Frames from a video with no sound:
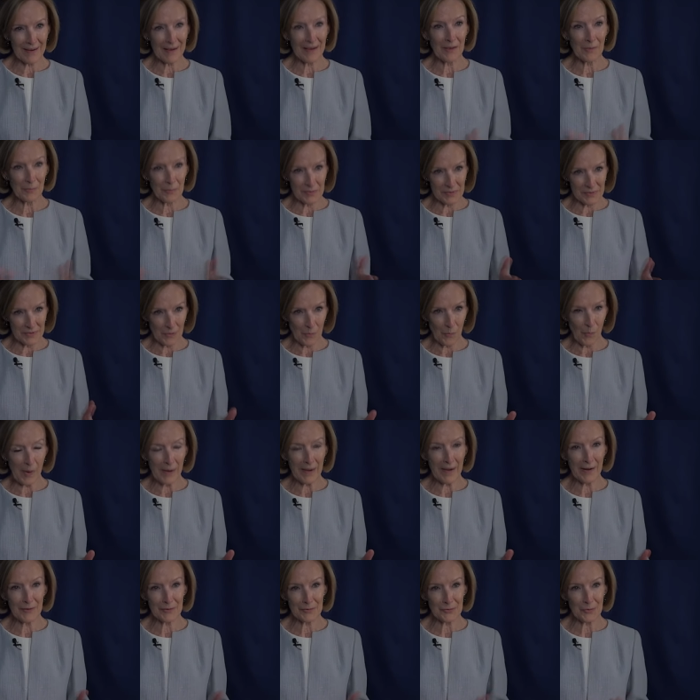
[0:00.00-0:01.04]
I had a
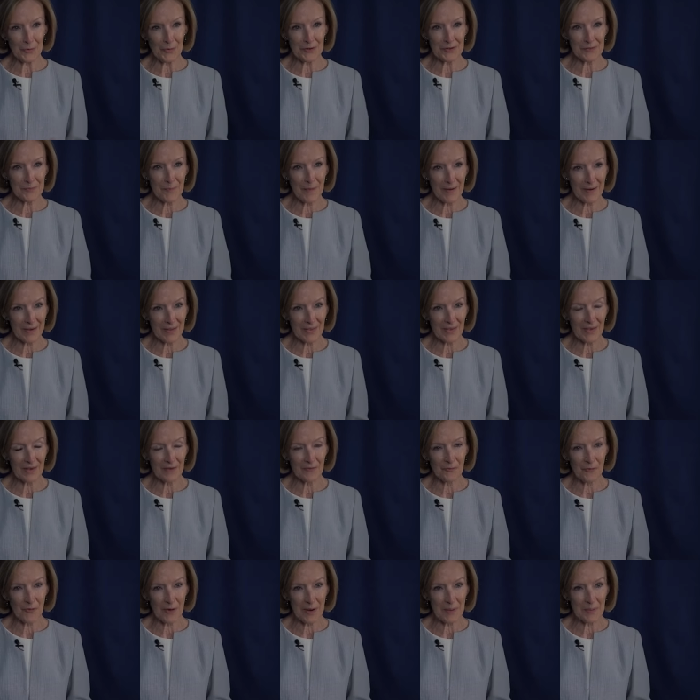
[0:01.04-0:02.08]
White House correspondent
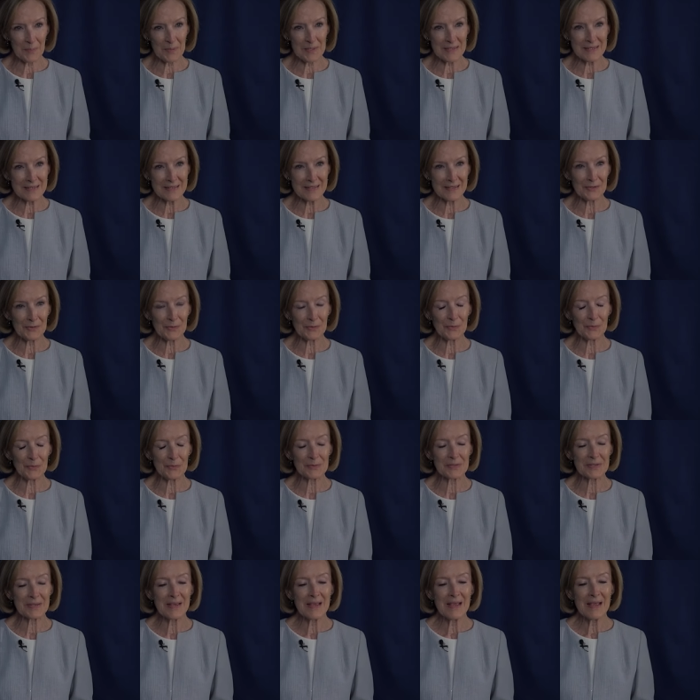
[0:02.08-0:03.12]
then for NBC News.